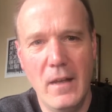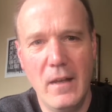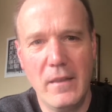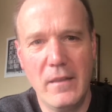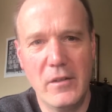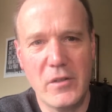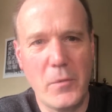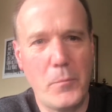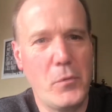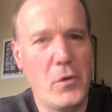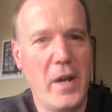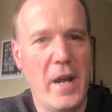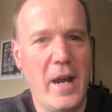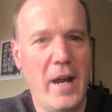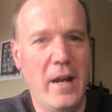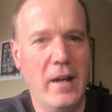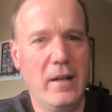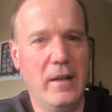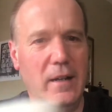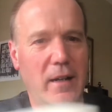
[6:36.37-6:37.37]
There's a
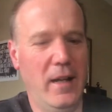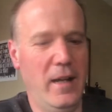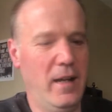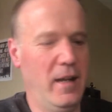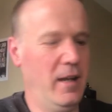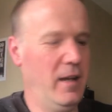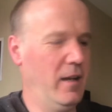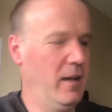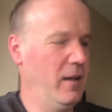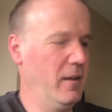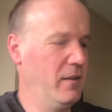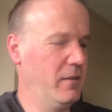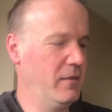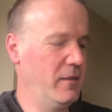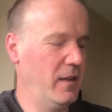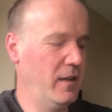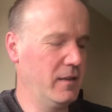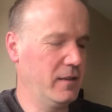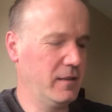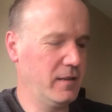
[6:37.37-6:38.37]
prayer
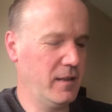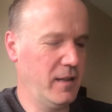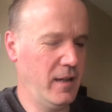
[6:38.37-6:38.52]
that